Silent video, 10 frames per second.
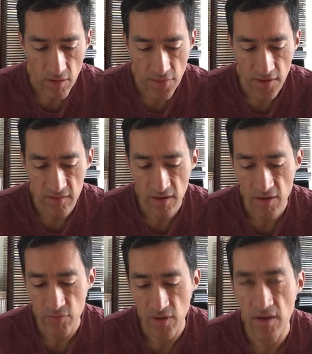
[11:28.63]
things they
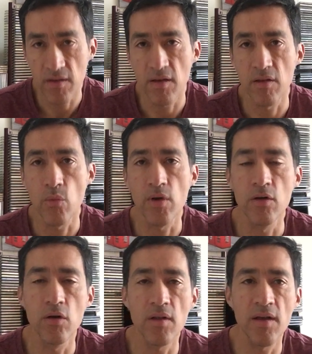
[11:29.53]
have done that they were
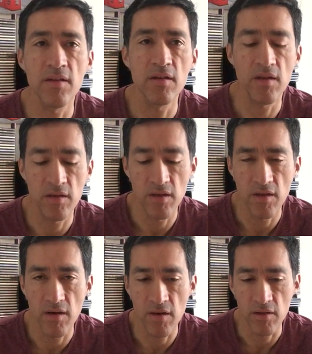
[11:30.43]
not added
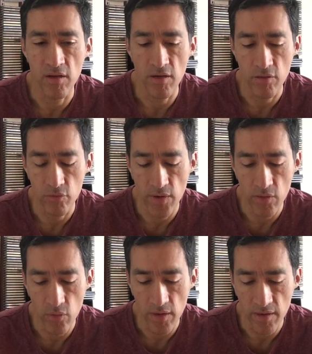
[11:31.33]
in the
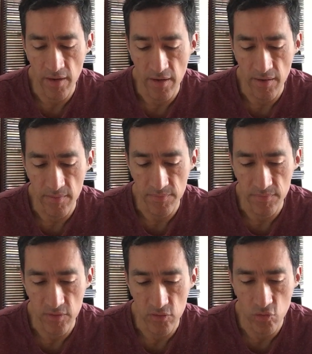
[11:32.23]
regular
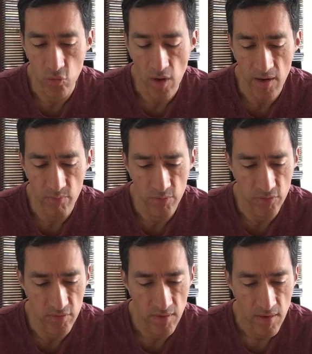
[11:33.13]
studio
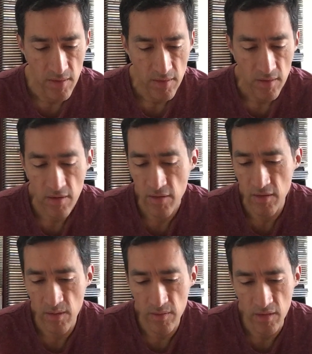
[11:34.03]
albums. Here
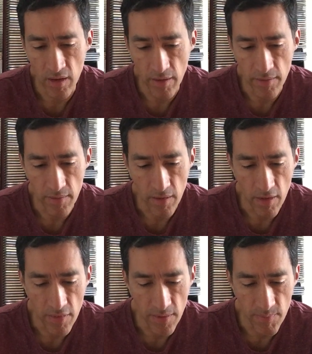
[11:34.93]

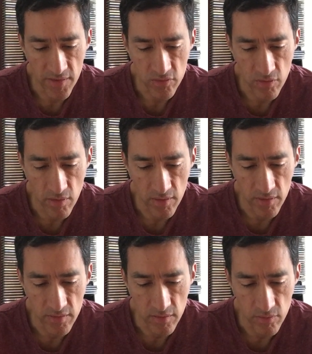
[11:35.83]
the big song
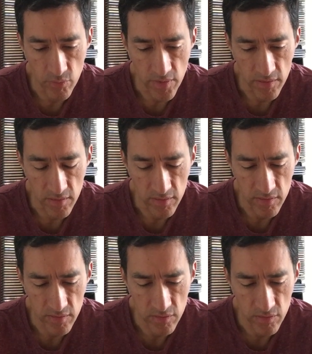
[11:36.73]
is where it
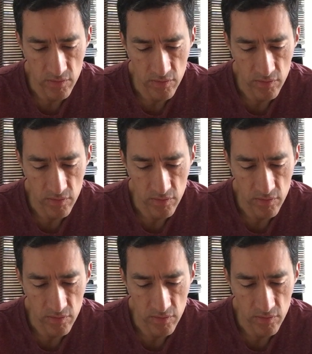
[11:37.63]
is.